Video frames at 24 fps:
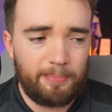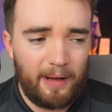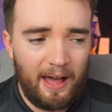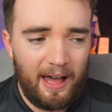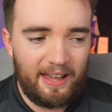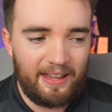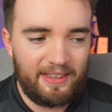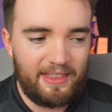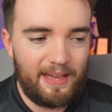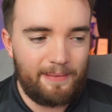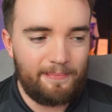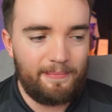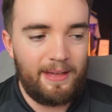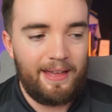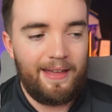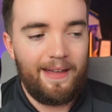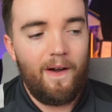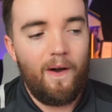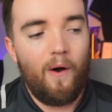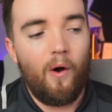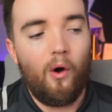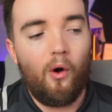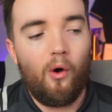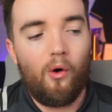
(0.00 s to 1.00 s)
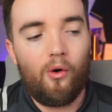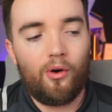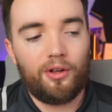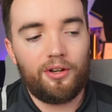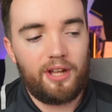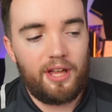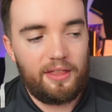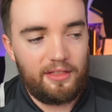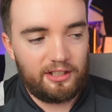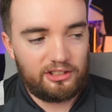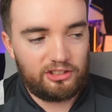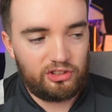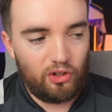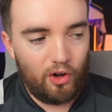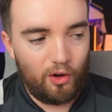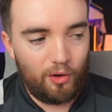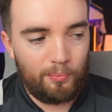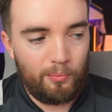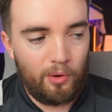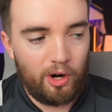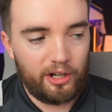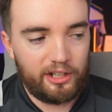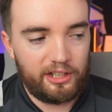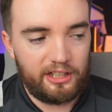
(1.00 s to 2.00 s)
buy them on the stock
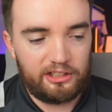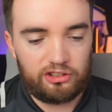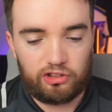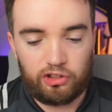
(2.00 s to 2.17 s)
market.